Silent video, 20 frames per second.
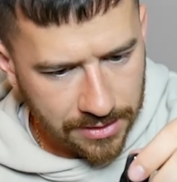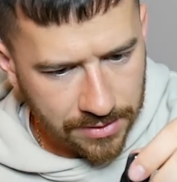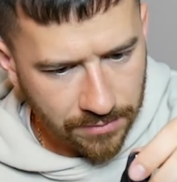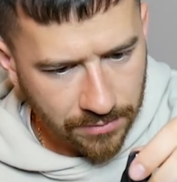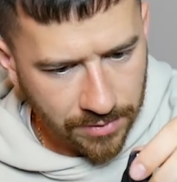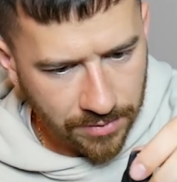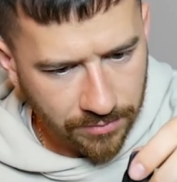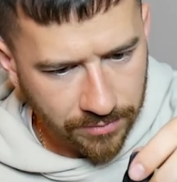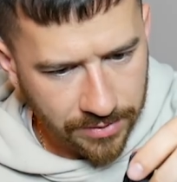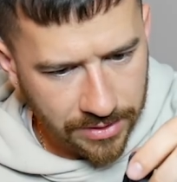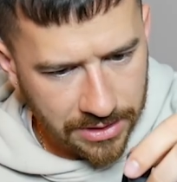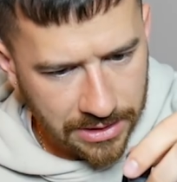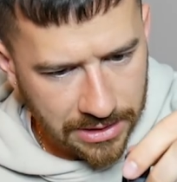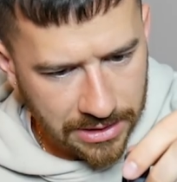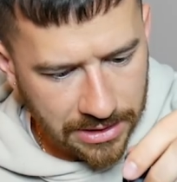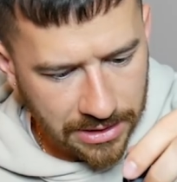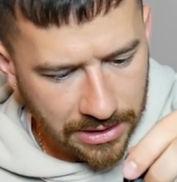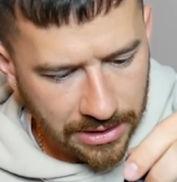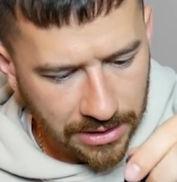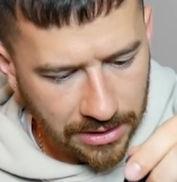is what we
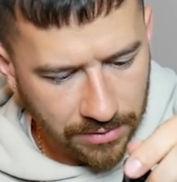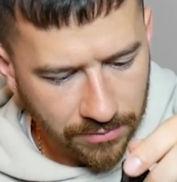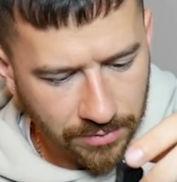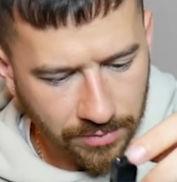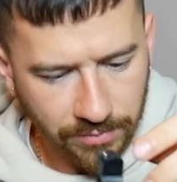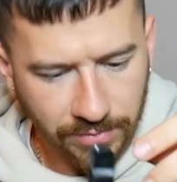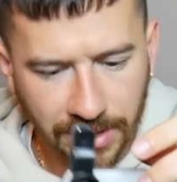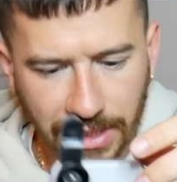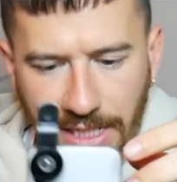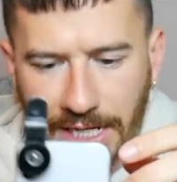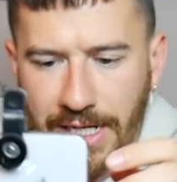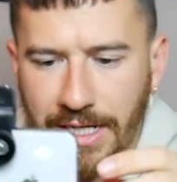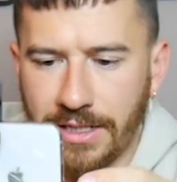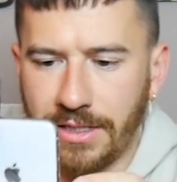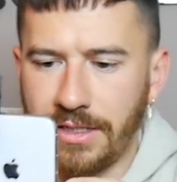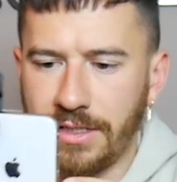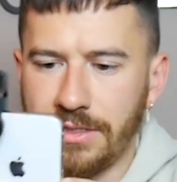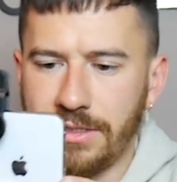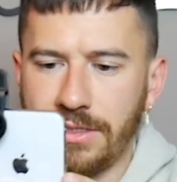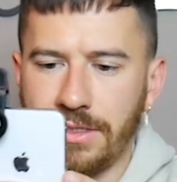see when we
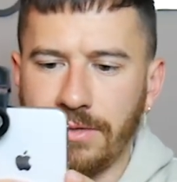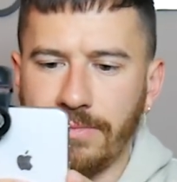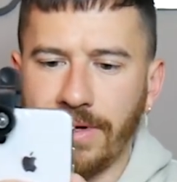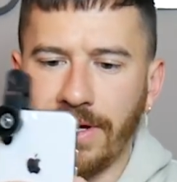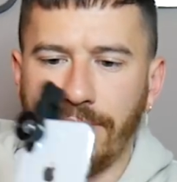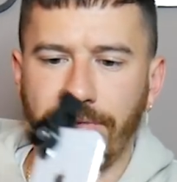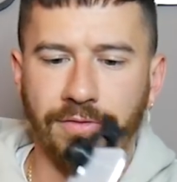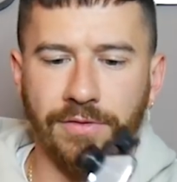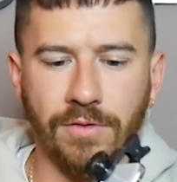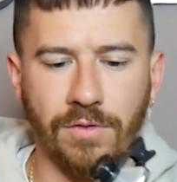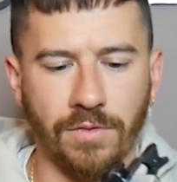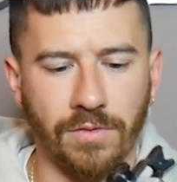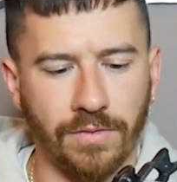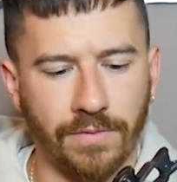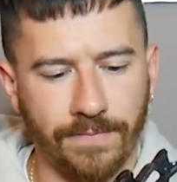add this to my phone.